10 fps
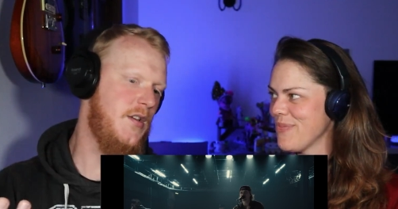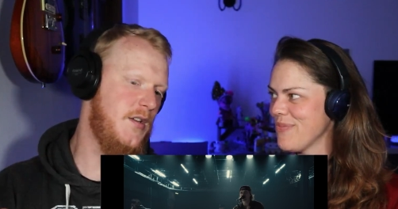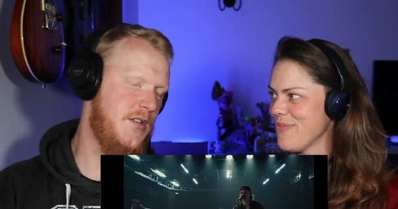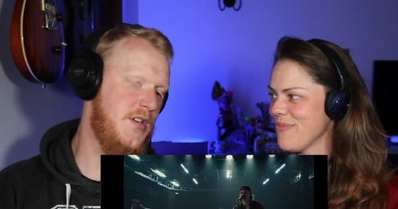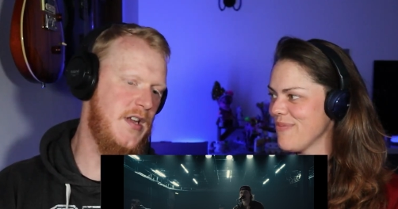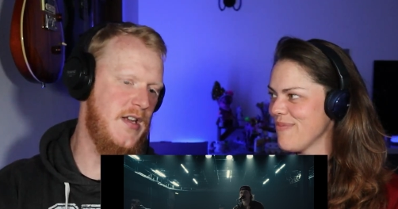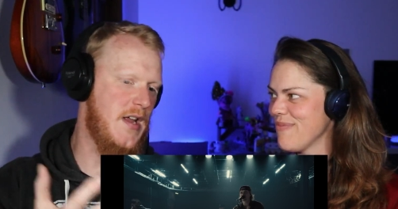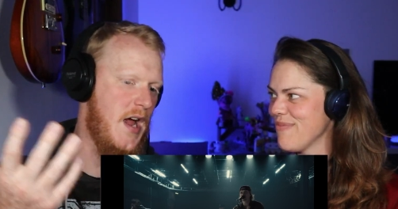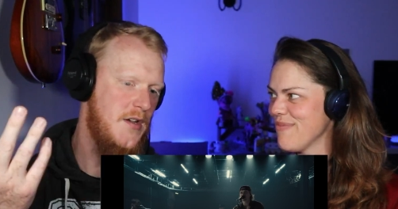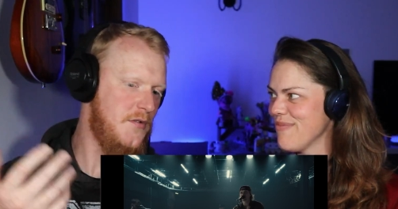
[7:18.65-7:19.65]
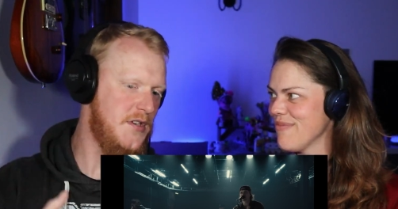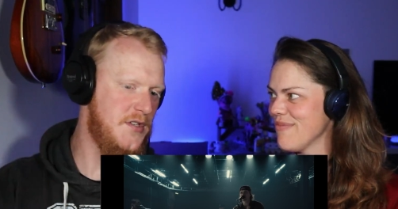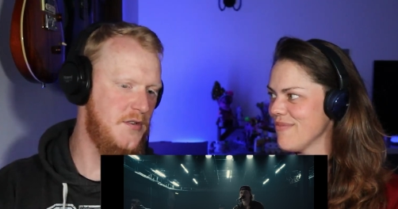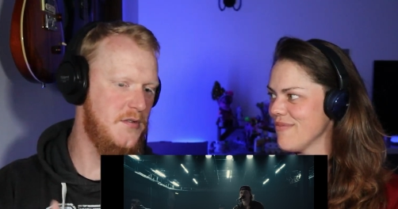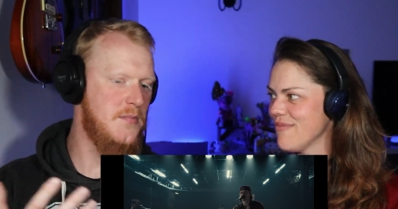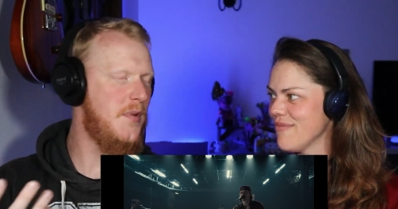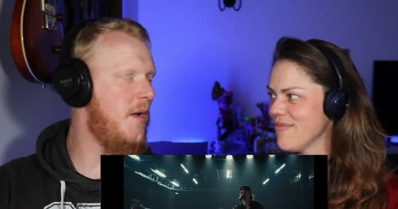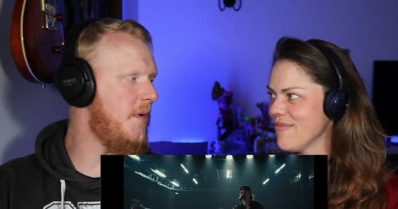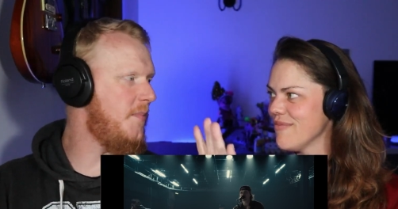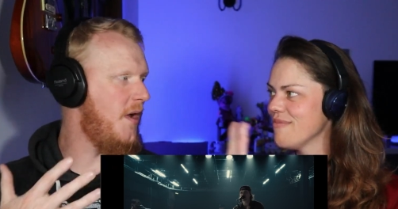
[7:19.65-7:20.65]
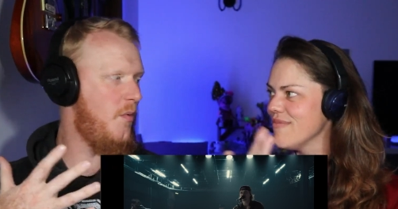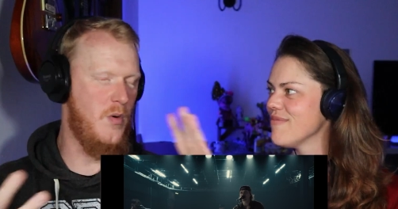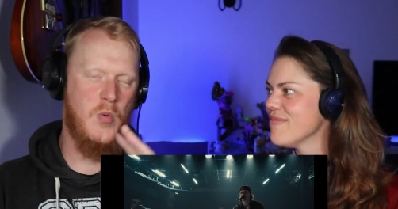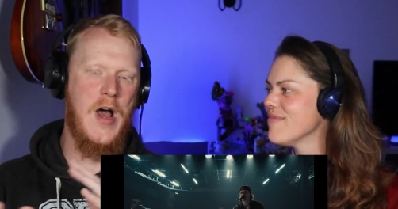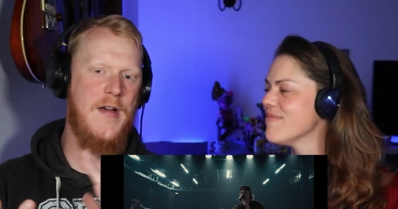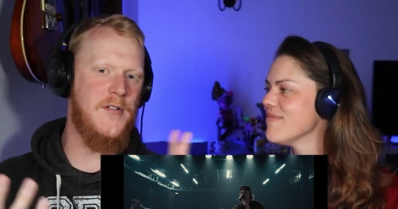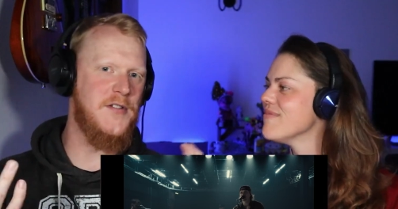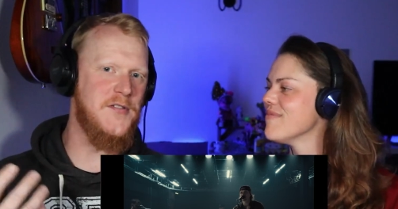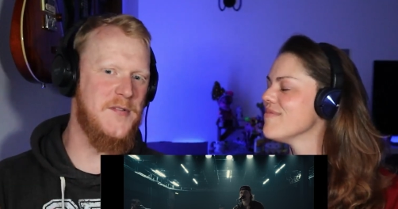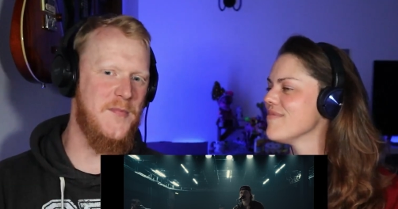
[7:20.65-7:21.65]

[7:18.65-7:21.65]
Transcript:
Speaker 1: She had her issues and blah blah blah. Whatever, it doesn't